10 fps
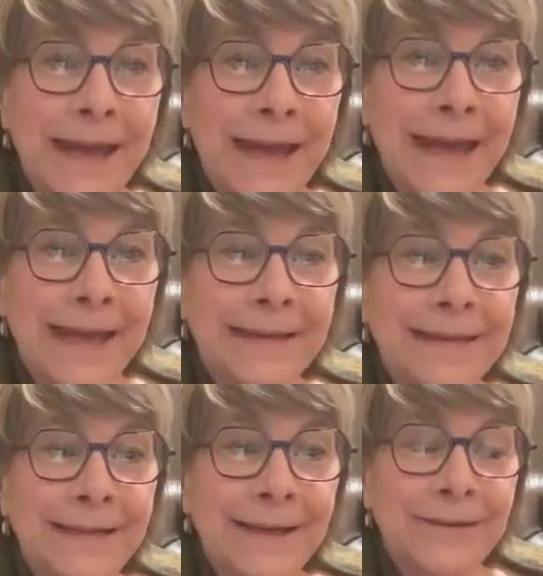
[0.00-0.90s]

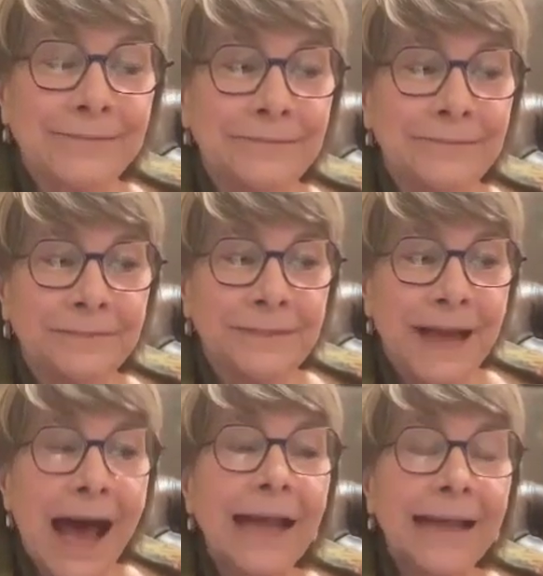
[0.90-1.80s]
And
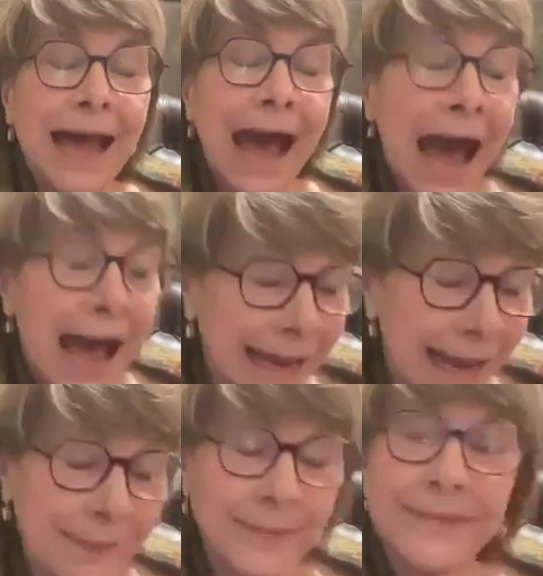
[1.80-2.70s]
I
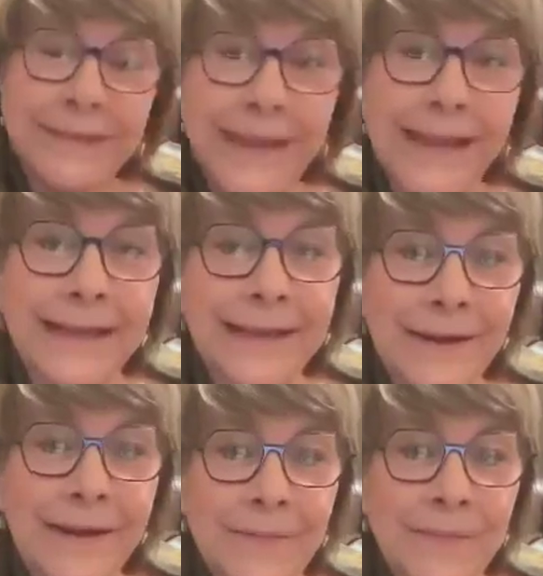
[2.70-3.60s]
happen to like,
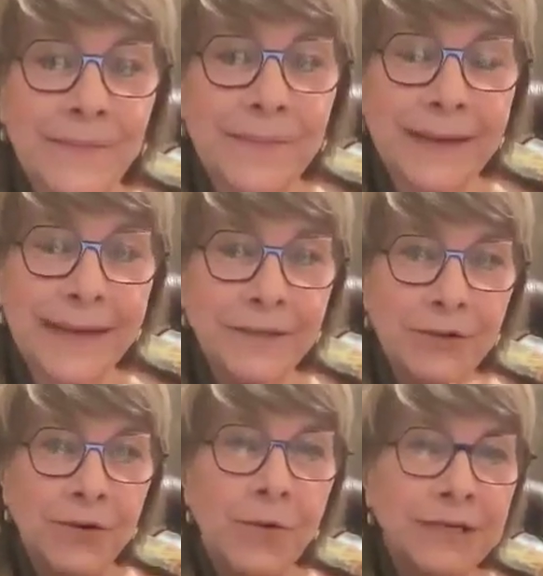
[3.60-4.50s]
as
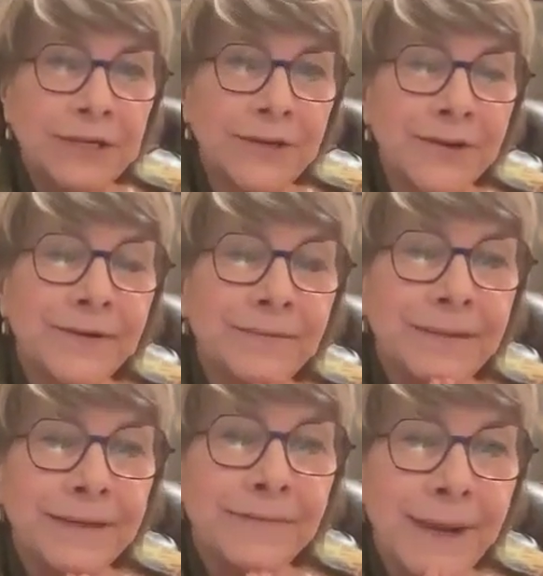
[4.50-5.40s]
your questioner
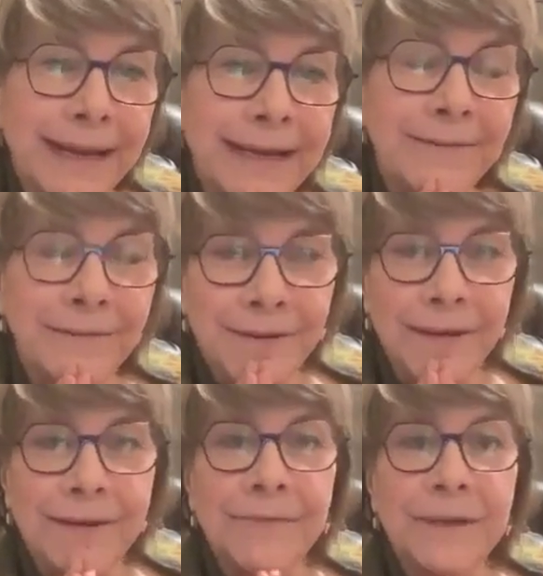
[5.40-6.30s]
might,
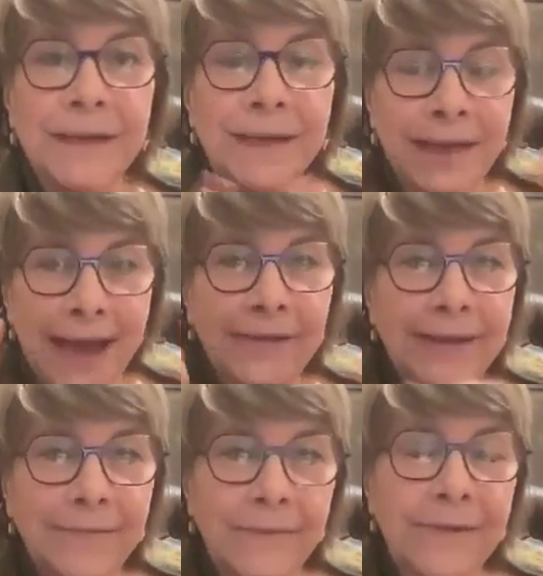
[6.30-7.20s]

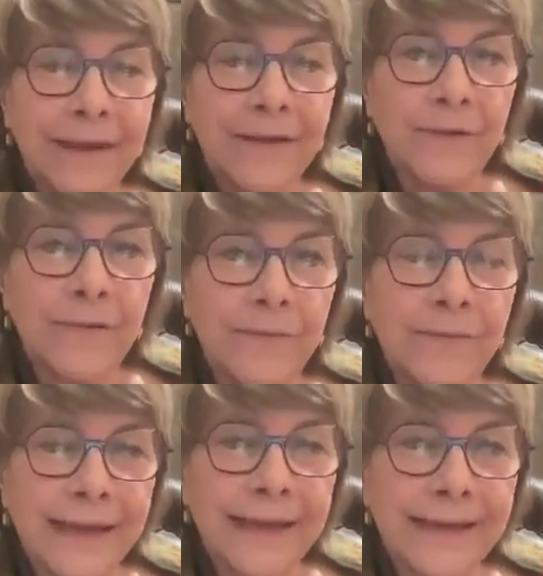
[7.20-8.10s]
having
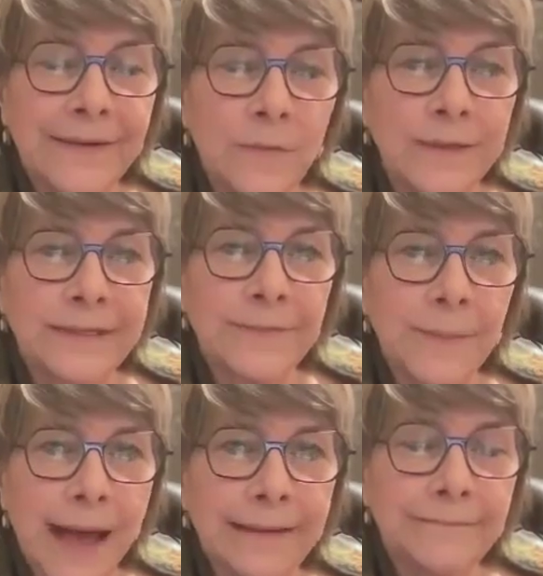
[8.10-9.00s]
everything in one
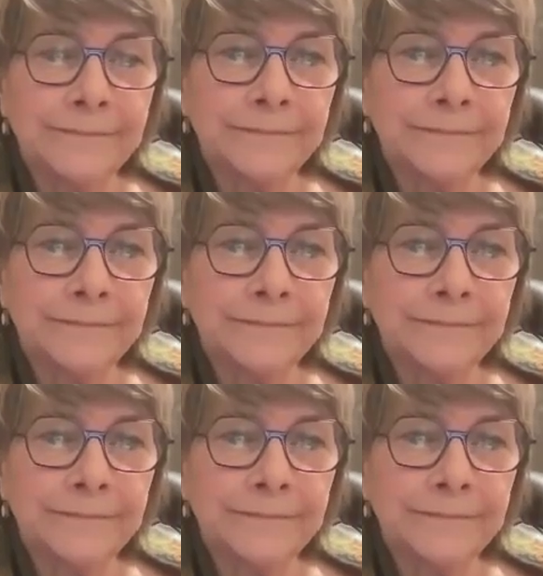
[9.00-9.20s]
spot.